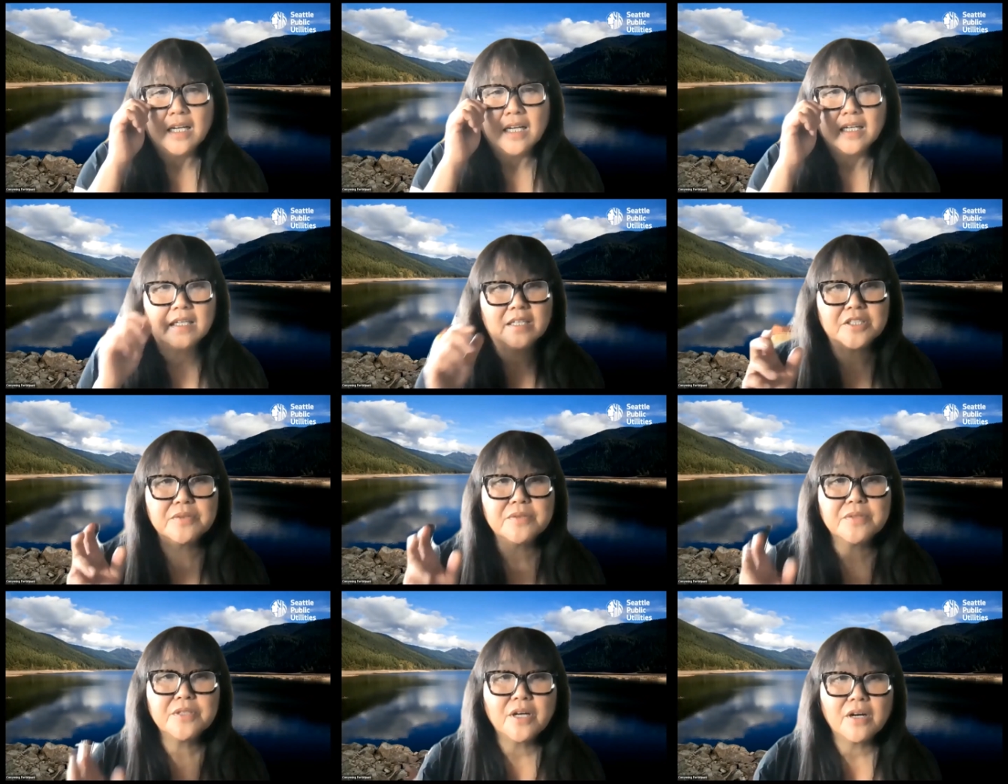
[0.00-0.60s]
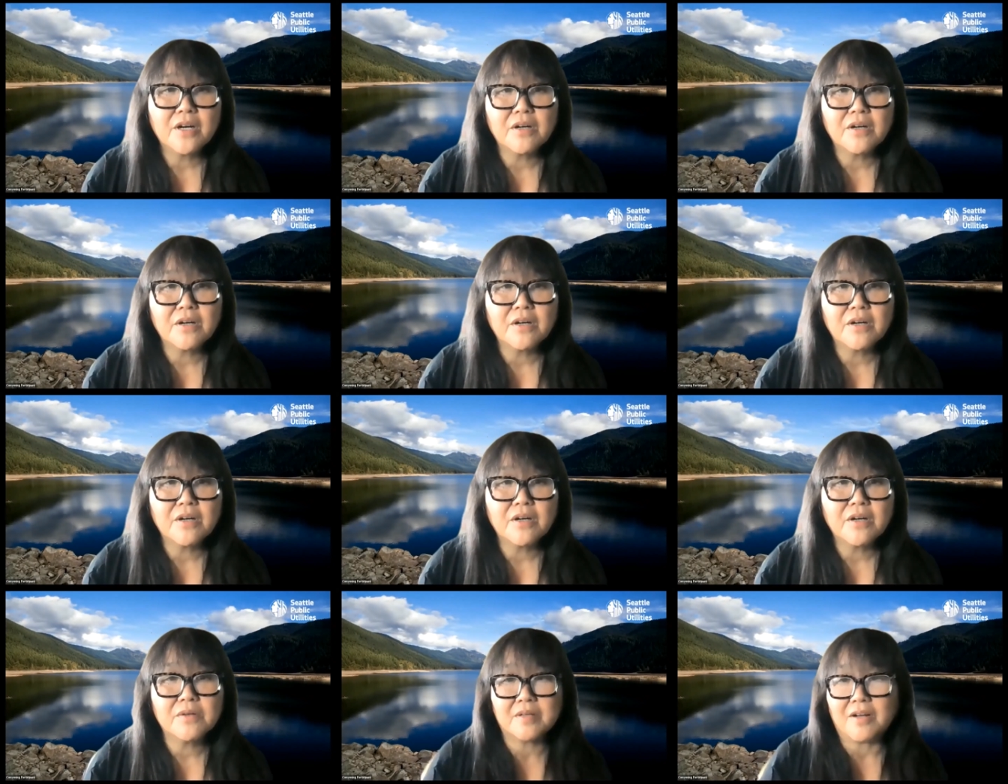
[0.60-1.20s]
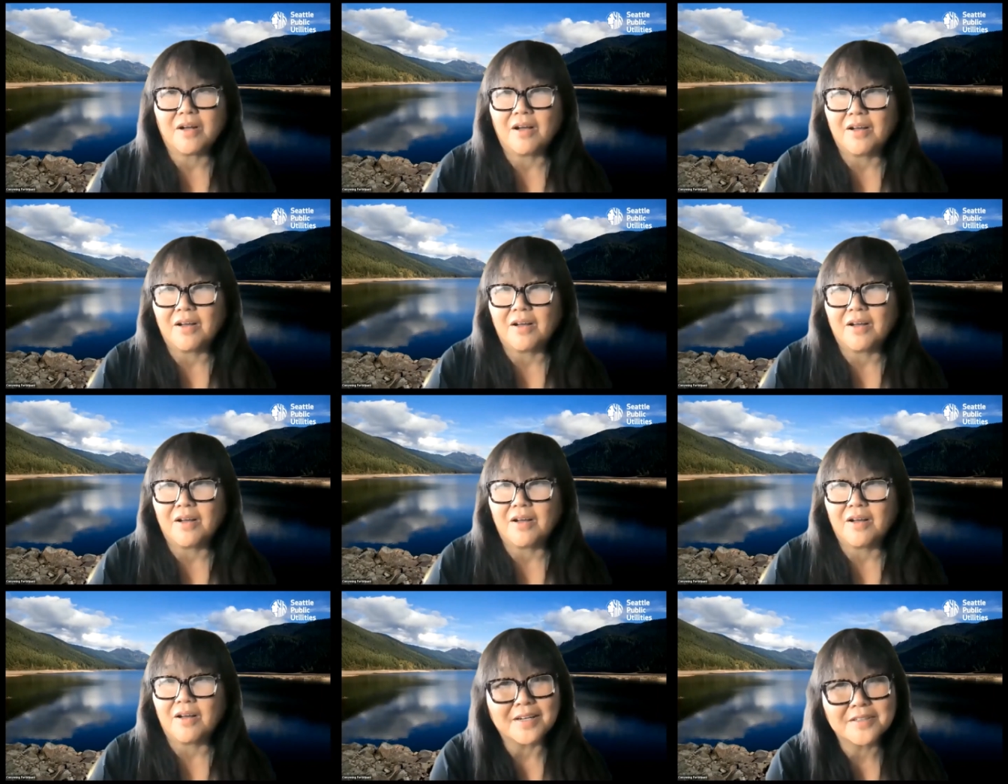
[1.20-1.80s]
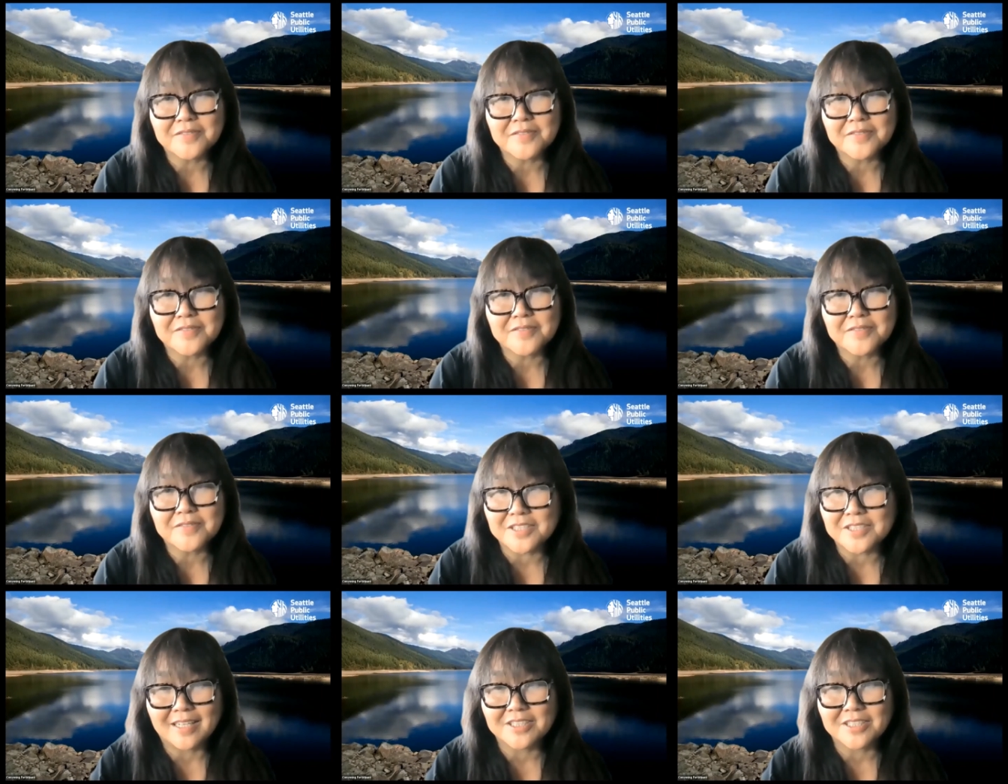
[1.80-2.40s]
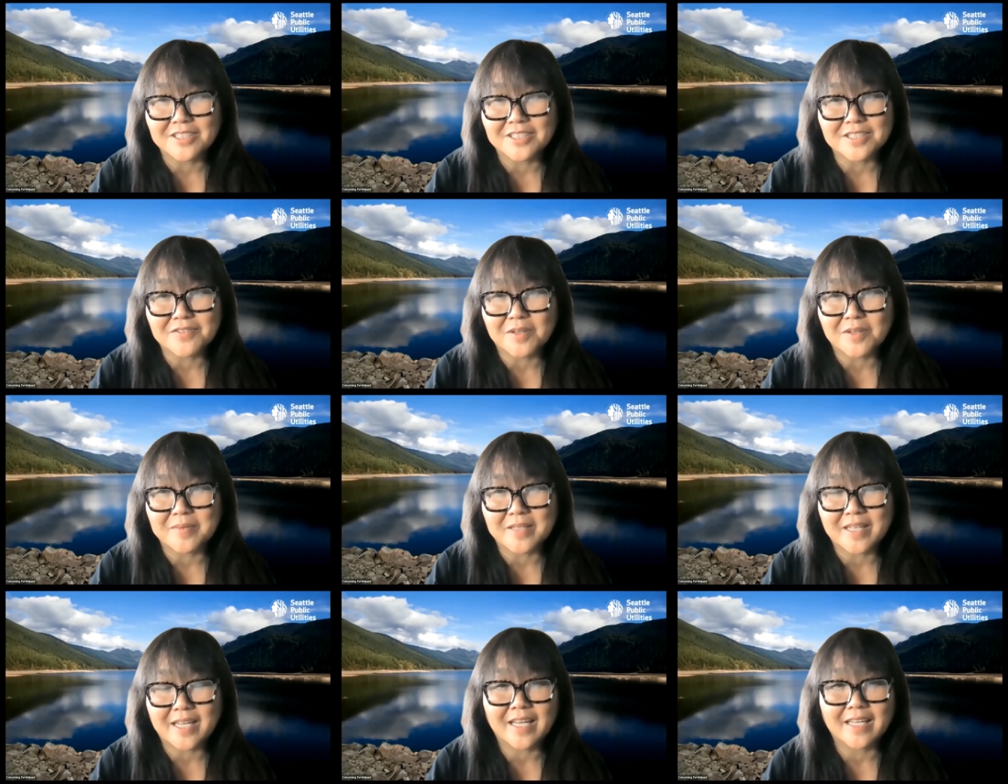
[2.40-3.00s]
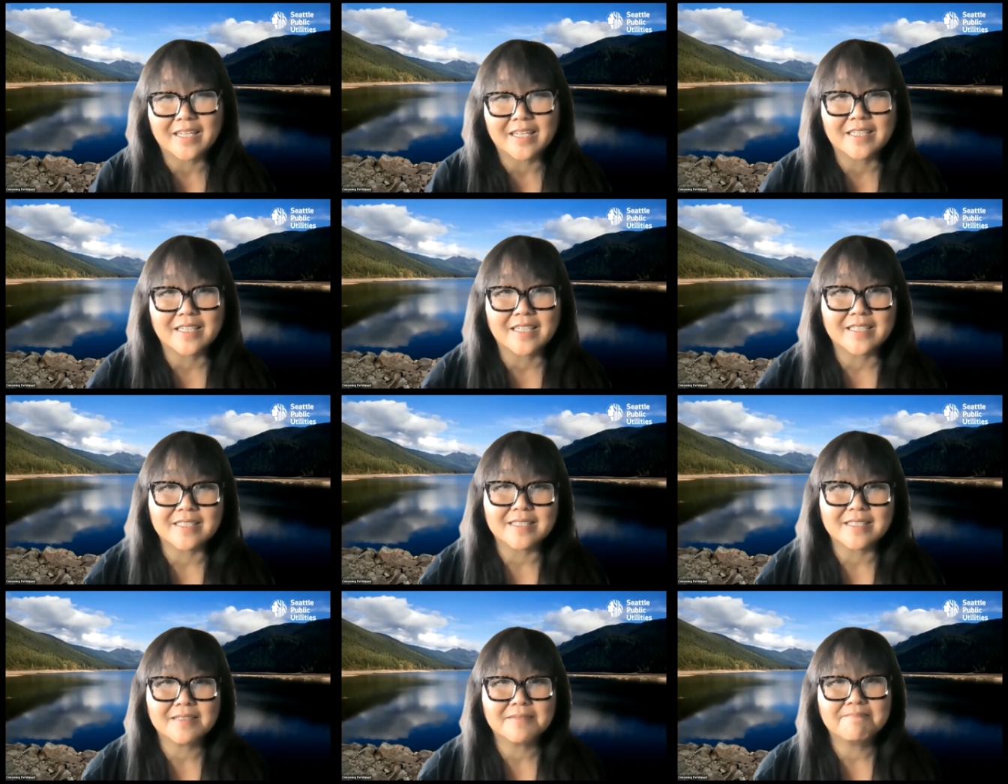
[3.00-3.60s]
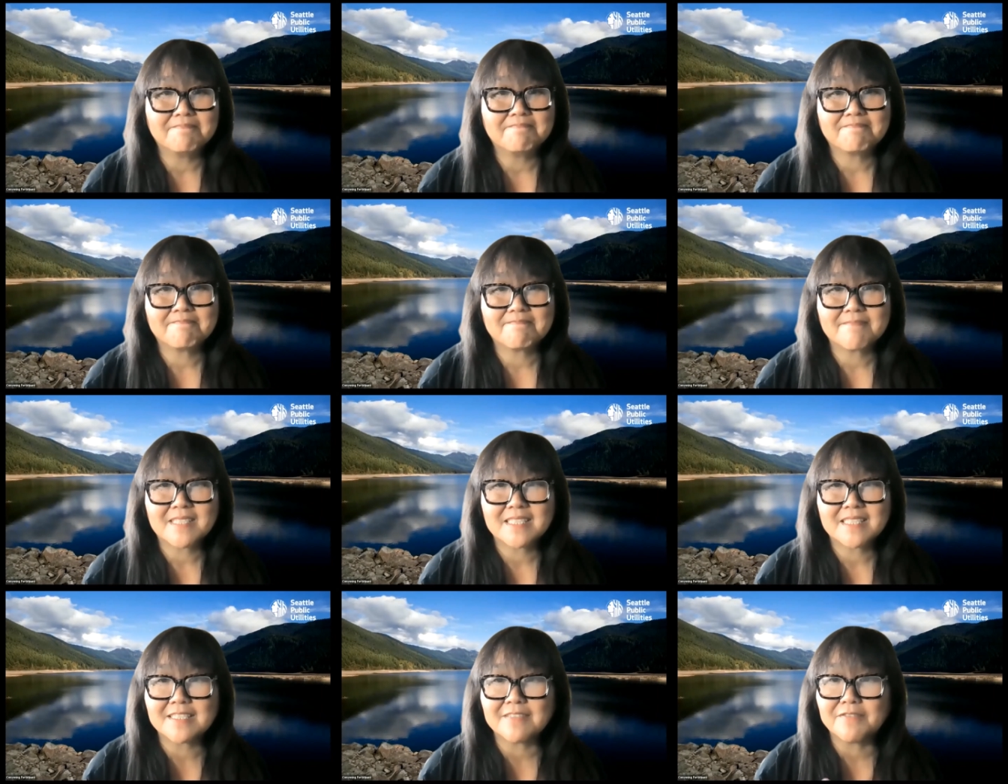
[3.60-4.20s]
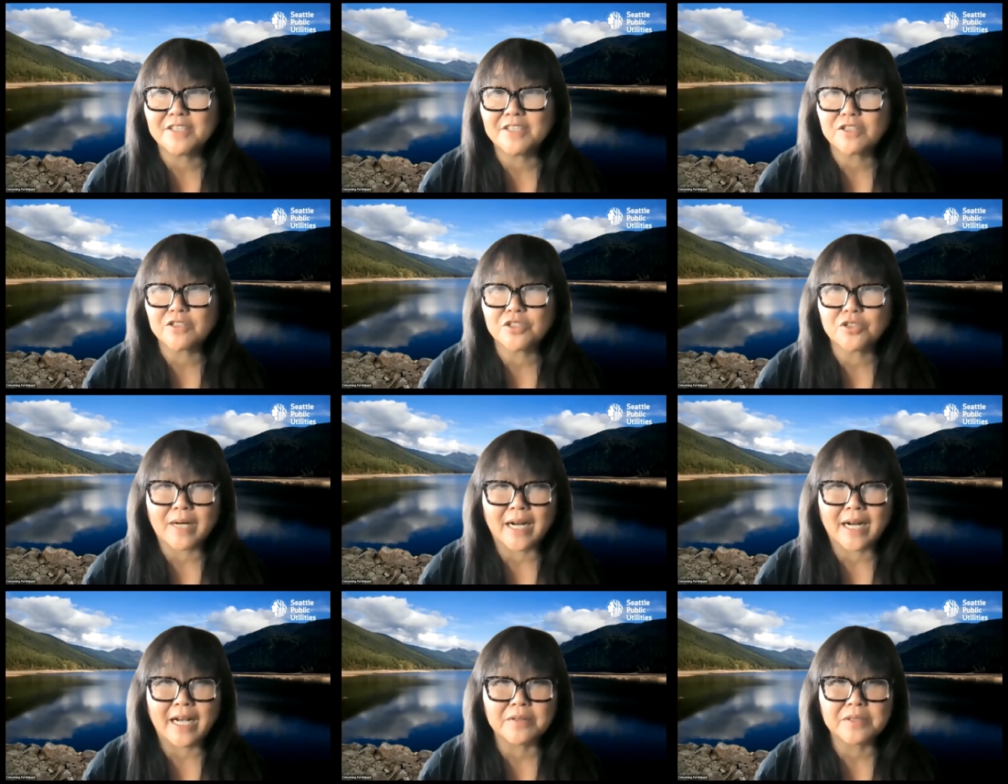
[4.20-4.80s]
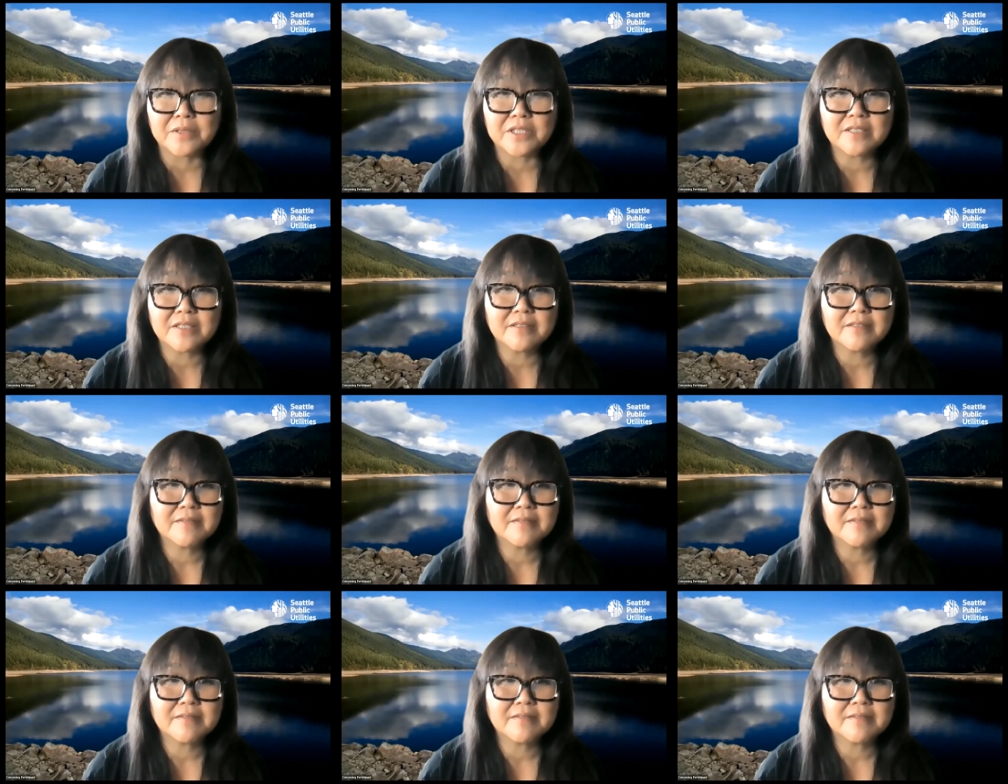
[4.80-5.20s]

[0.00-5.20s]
Uh, you know a lot of these challenges from the headlines severe drought,